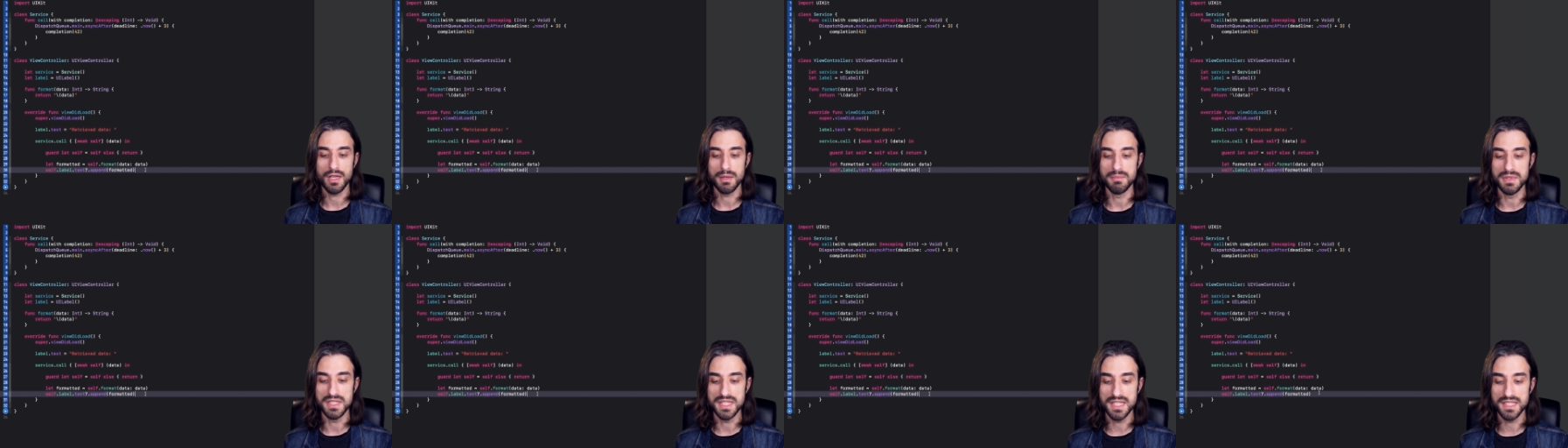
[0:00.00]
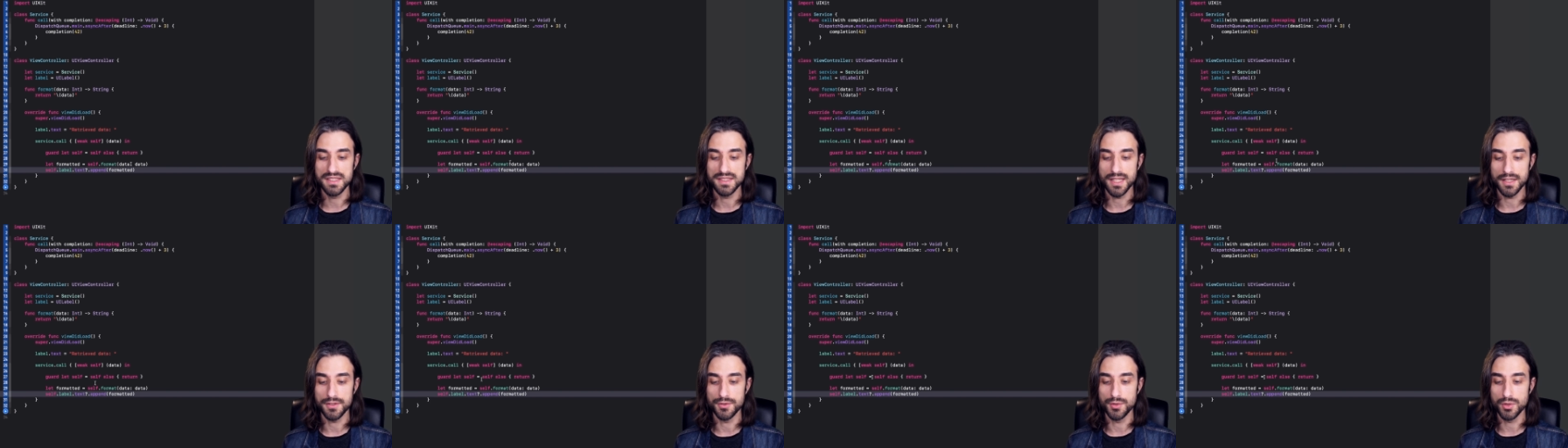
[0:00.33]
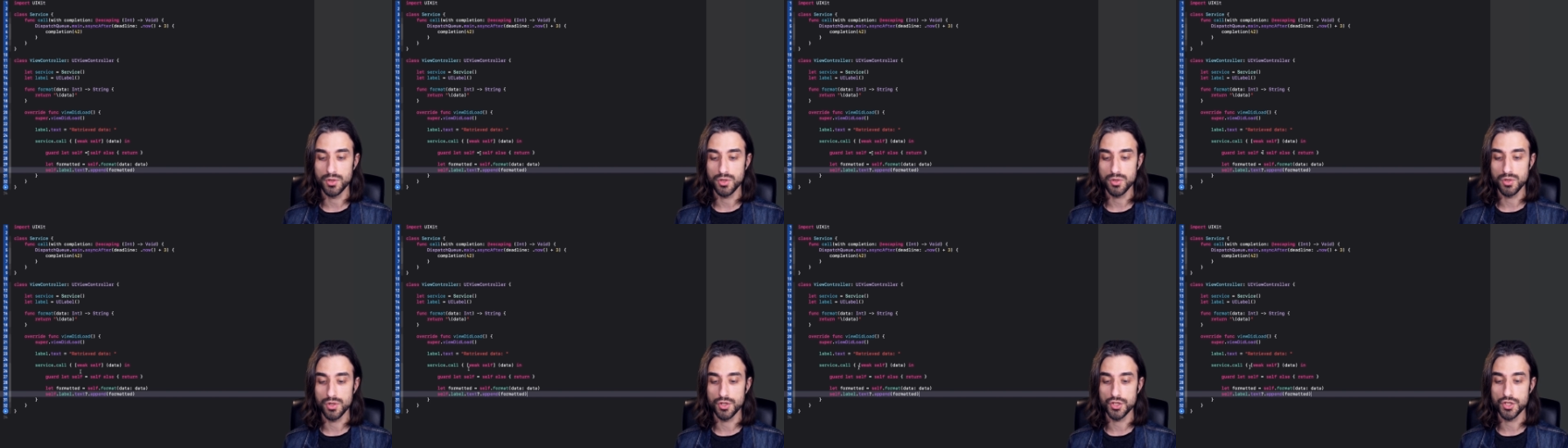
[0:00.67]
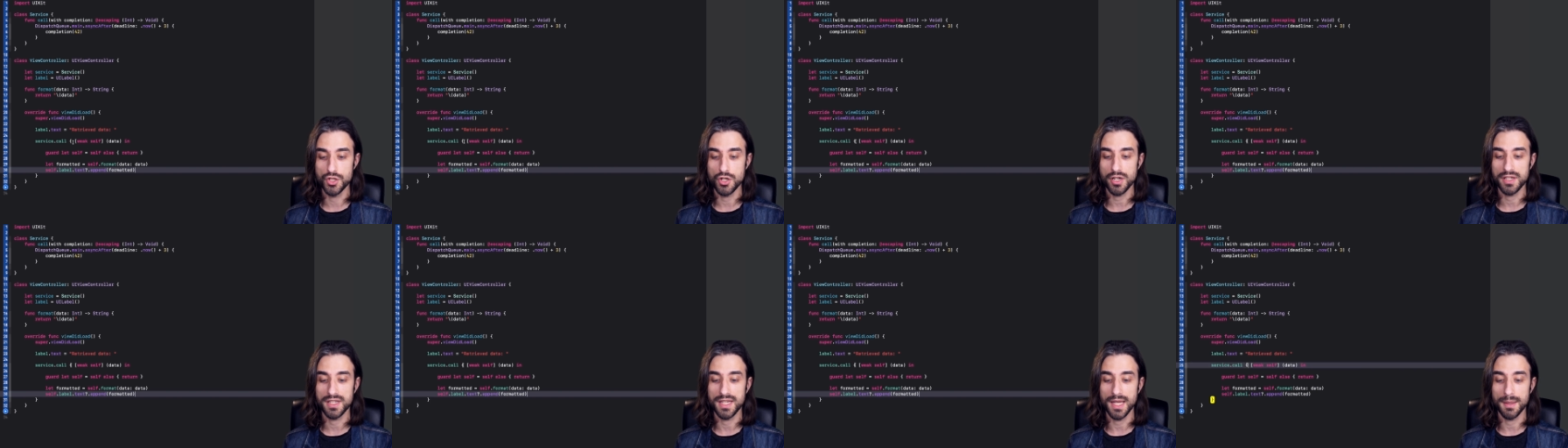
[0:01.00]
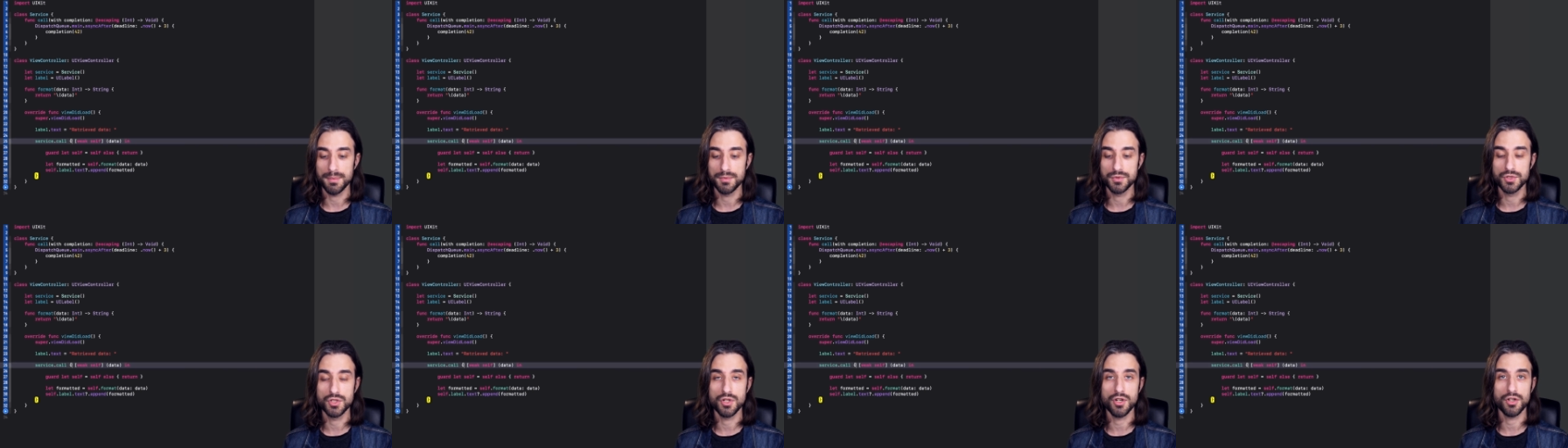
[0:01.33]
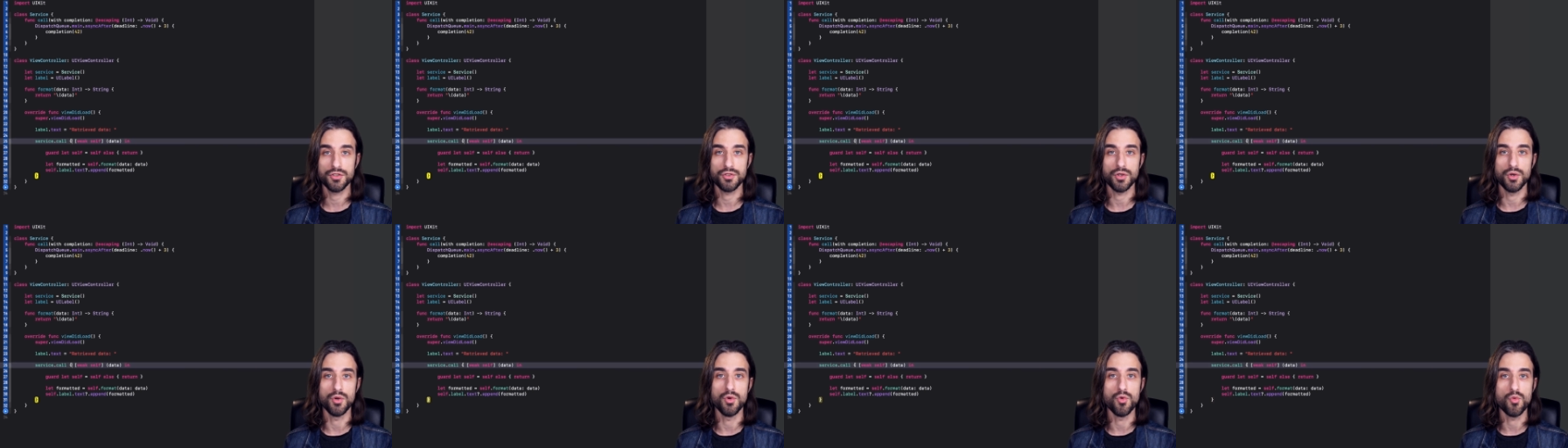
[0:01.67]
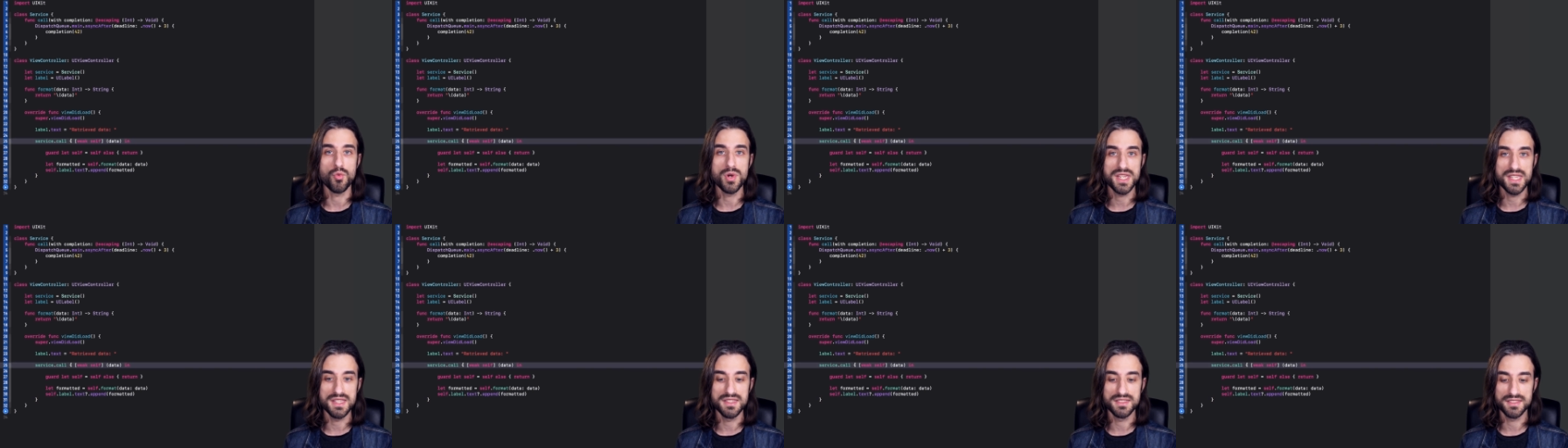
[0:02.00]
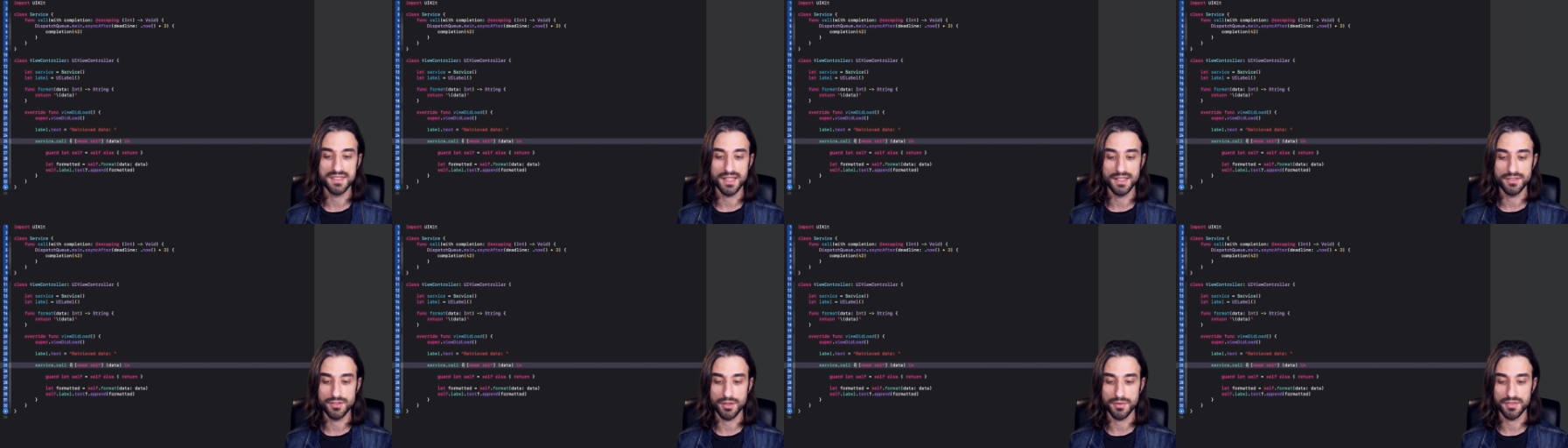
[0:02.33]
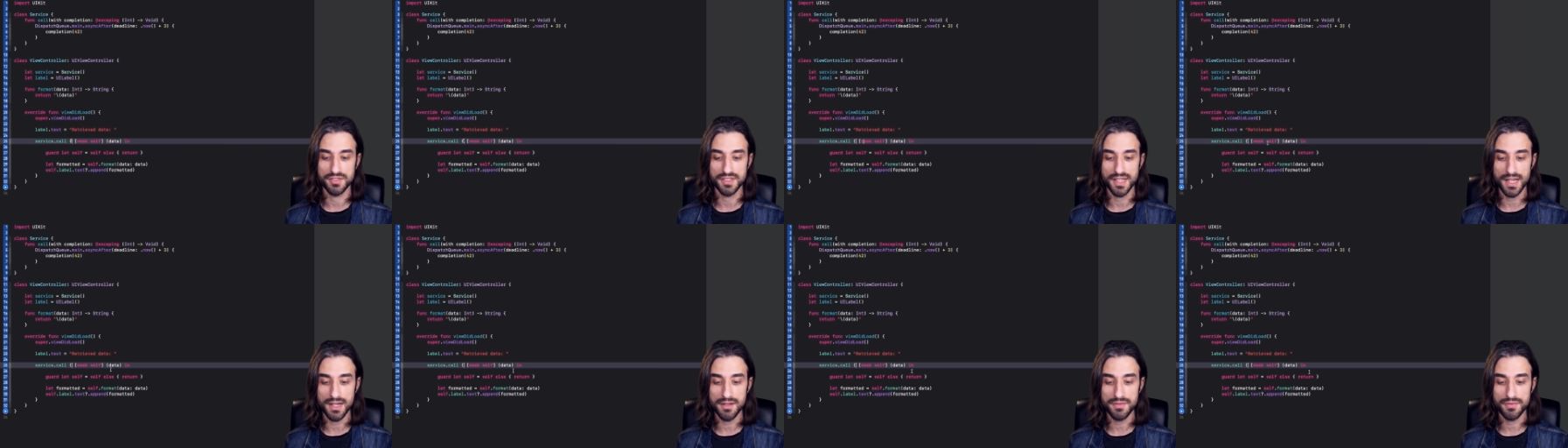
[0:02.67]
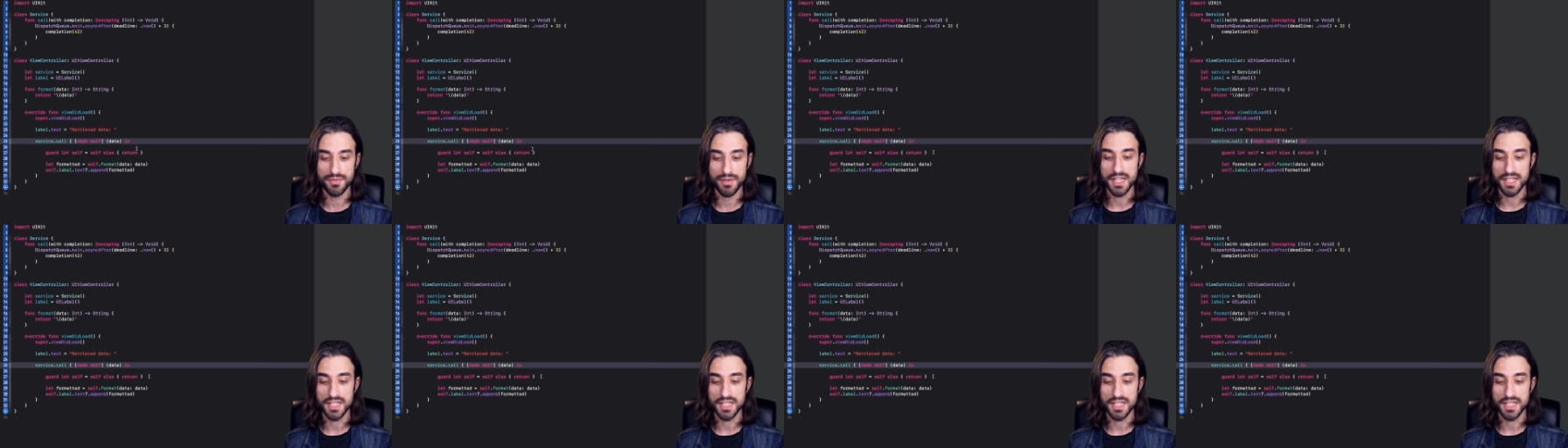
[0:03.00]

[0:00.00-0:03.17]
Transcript: meaning that the closure captures a weak instance of self.